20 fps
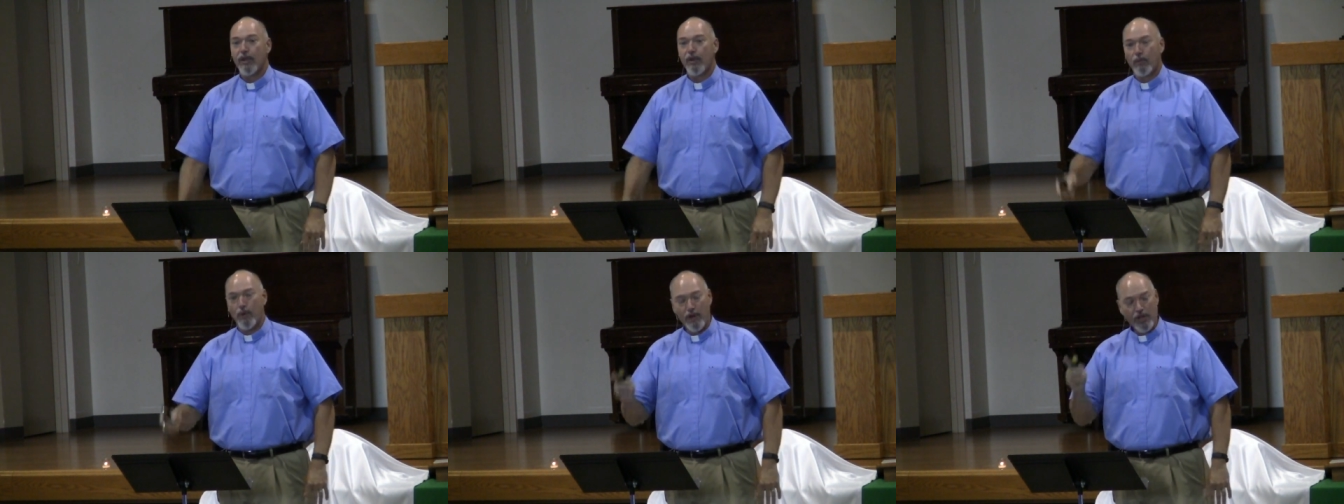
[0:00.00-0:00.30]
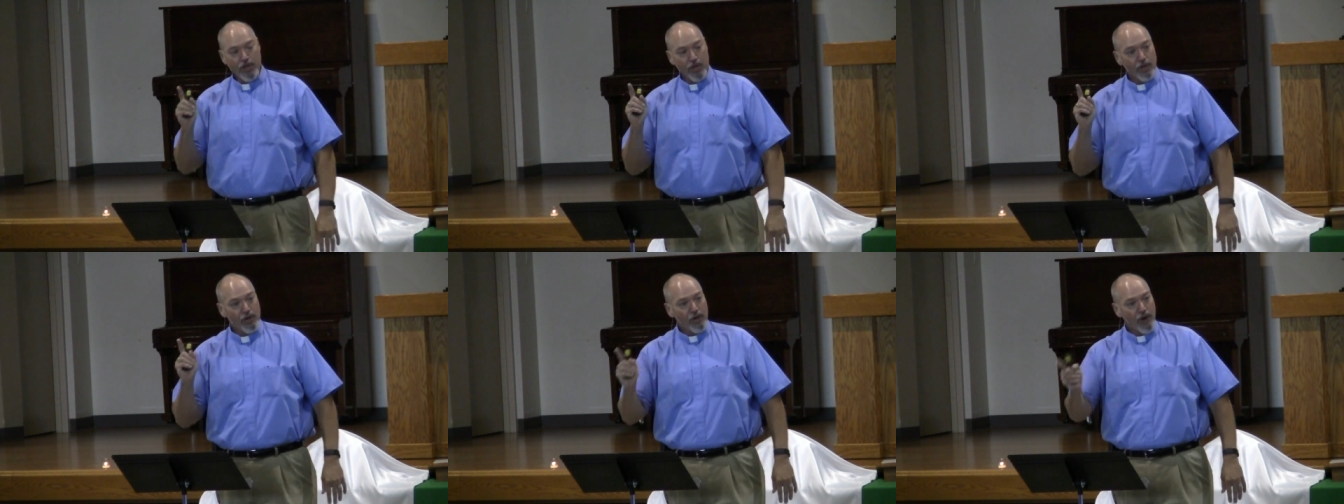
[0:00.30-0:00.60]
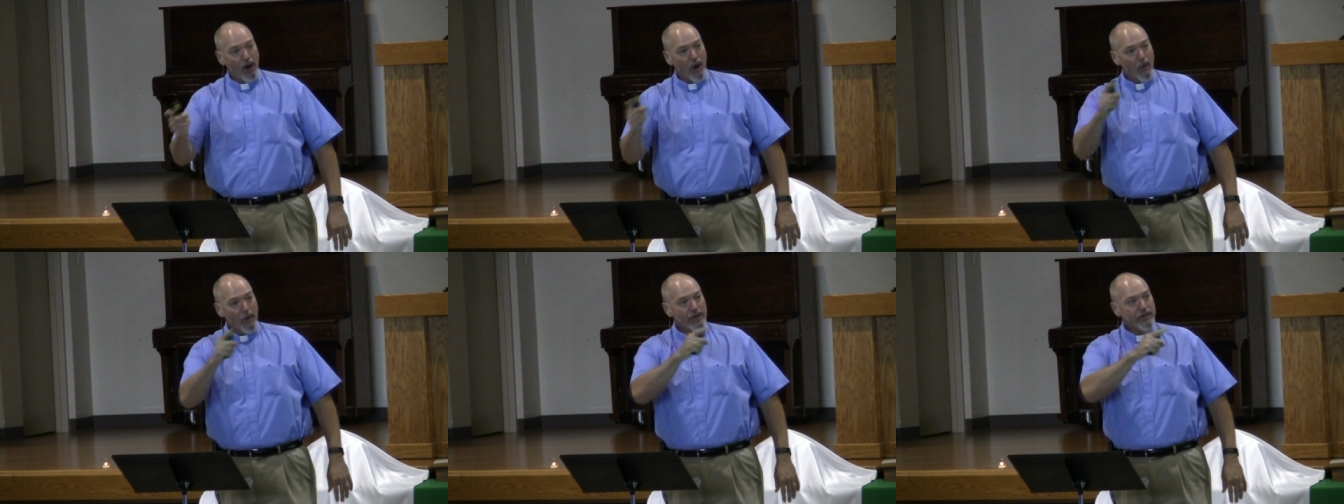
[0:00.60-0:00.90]
When you
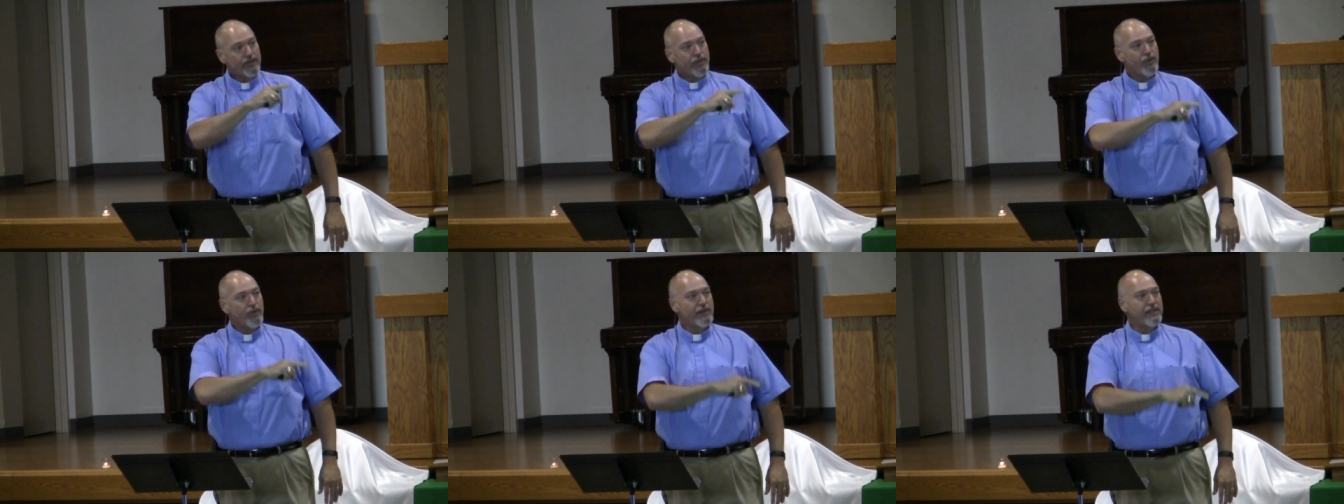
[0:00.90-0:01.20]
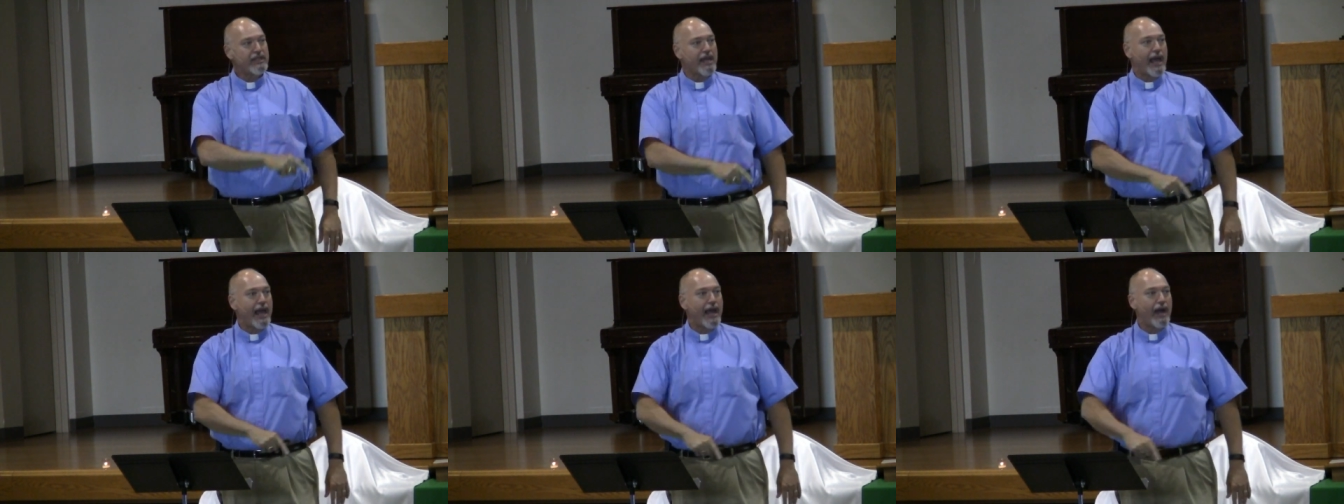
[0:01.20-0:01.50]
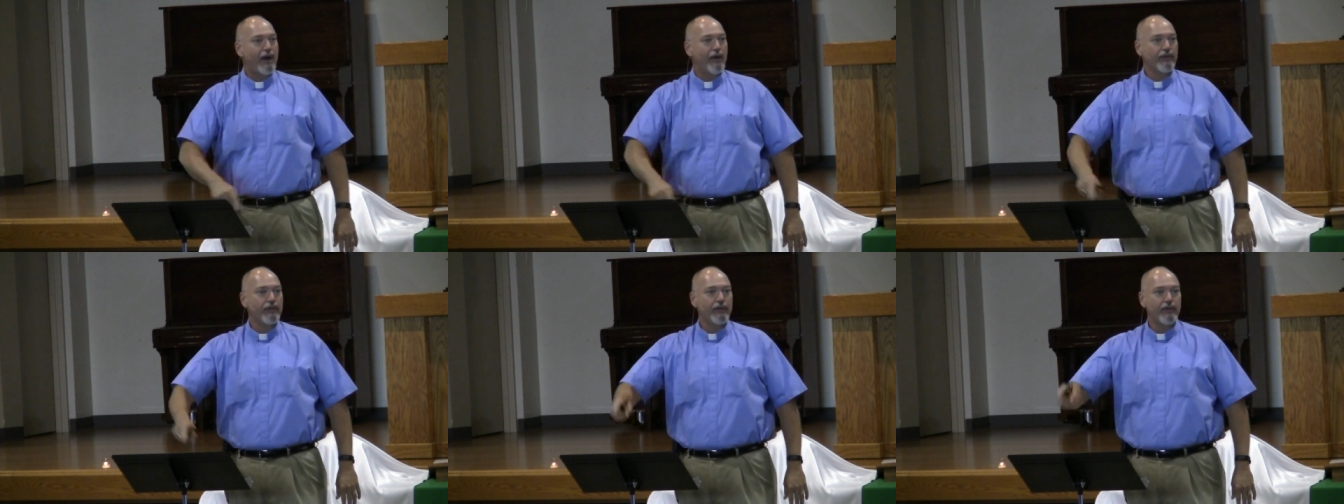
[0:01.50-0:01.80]
go into a
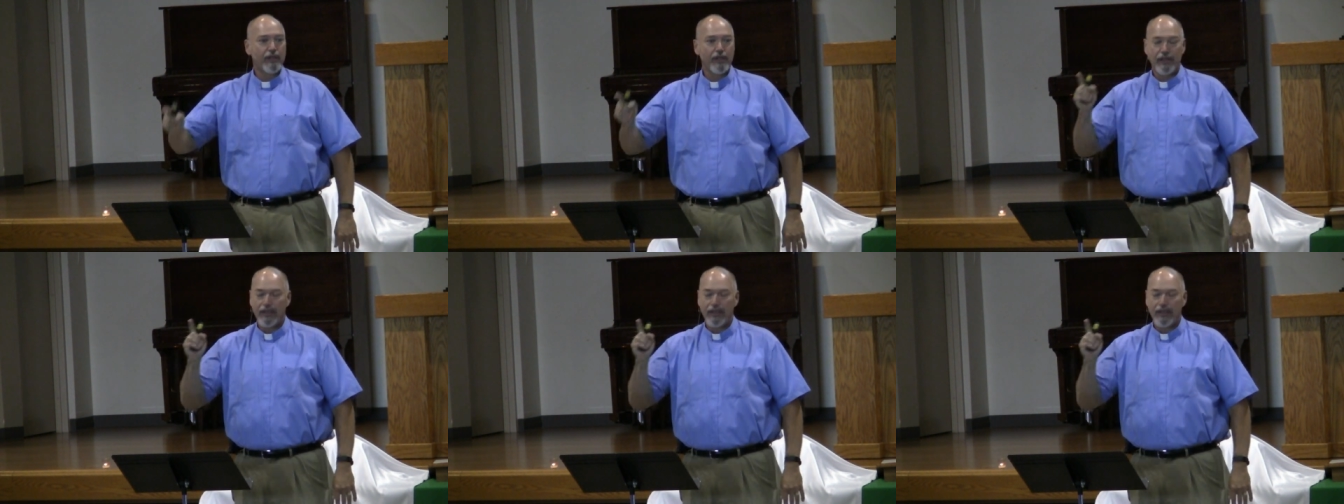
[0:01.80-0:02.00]
town,